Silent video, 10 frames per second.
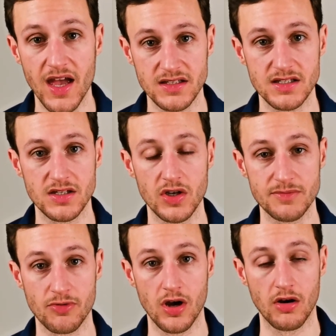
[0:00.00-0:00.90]
exercise
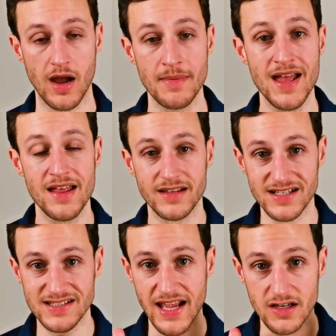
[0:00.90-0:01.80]
program that
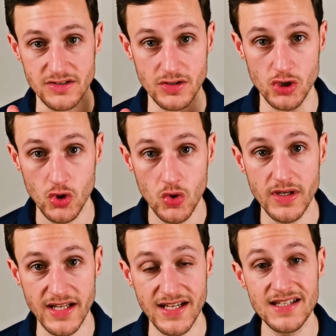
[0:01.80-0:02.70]
is tailored to your
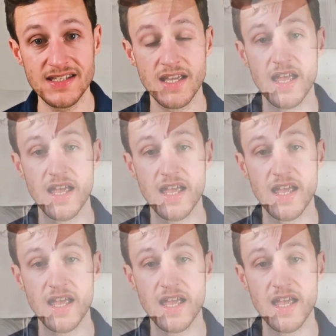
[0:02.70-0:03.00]
needs